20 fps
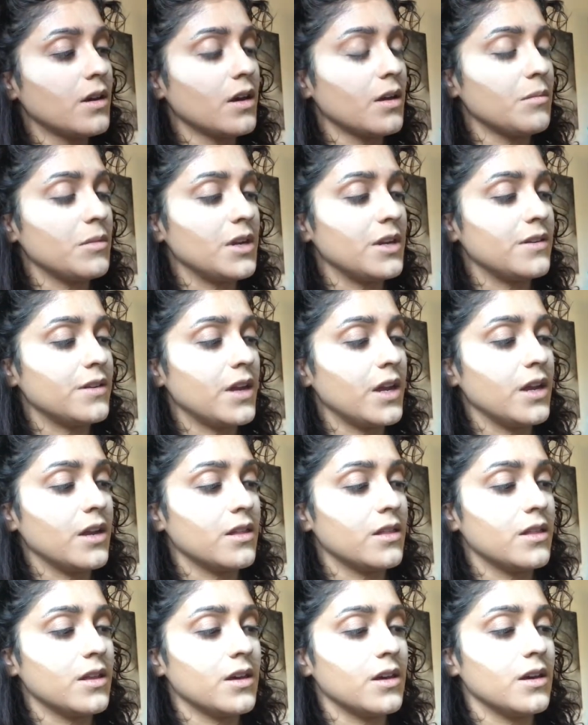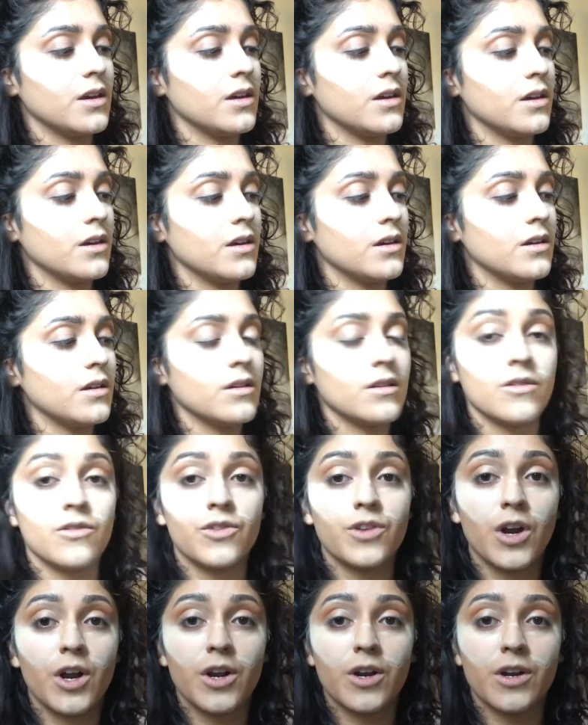I'm gonna take the
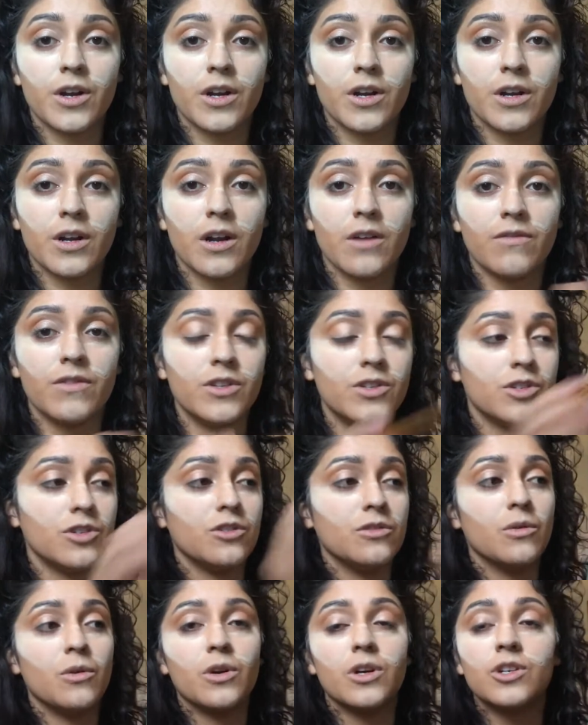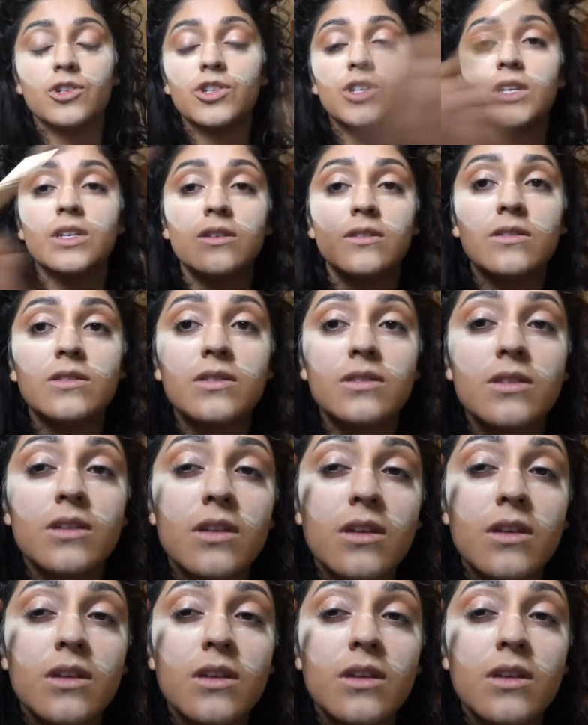darker of the 2 oranges